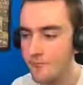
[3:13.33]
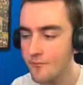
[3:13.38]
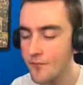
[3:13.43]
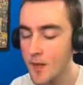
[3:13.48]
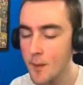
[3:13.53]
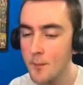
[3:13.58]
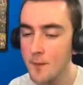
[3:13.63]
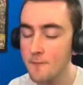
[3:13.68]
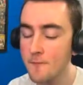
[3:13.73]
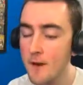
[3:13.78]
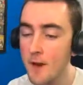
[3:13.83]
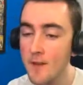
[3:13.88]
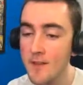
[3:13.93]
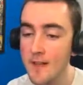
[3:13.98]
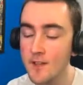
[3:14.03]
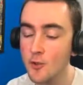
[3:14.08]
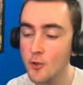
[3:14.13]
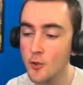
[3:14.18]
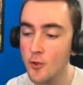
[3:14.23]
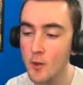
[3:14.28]
I mean, if I were
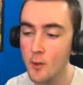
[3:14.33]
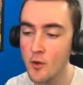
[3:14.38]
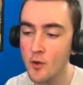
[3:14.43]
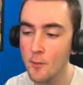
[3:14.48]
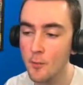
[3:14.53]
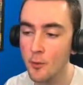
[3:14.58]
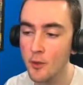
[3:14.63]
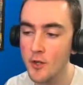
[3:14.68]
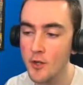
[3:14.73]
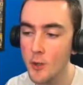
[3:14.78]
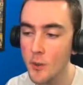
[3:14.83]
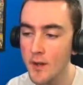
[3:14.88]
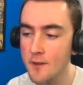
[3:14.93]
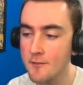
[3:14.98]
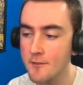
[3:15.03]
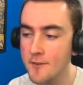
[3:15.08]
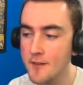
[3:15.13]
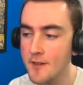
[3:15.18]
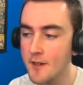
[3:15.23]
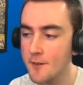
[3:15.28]
that dude, I would have bought a
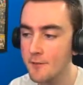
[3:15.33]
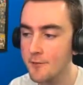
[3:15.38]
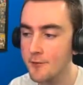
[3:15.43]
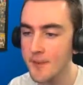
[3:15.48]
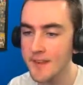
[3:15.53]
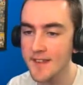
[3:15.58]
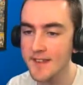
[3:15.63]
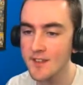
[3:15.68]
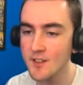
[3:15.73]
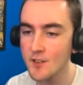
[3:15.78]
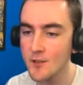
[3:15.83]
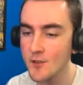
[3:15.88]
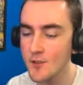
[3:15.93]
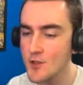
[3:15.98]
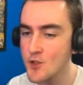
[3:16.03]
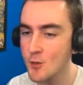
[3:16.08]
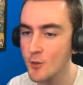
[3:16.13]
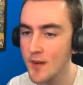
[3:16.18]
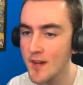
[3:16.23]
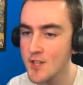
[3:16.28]
UAV. I feel like in this
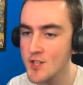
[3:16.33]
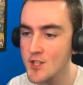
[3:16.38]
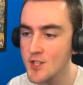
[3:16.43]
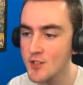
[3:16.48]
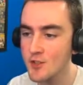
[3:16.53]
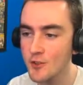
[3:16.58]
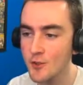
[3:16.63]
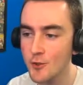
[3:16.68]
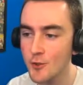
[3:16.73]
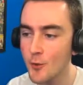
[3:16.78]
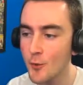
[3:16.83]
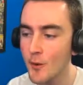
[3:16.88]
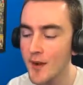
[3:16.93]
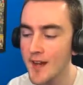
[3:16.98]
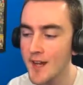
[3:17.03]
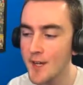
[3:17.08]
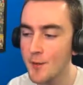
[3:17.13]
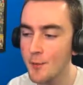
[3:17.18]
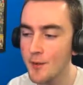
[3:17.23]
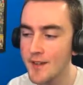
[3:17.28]
situation, you don't know where
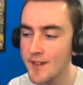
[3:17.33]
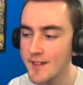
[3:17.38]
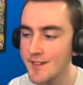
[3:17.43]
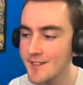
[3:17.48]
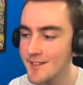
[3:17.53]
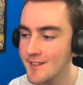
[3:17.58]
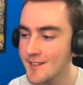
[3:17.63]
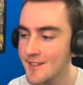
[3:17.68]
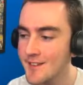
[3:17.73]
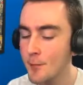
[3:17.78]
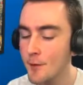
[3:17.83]
anyone is.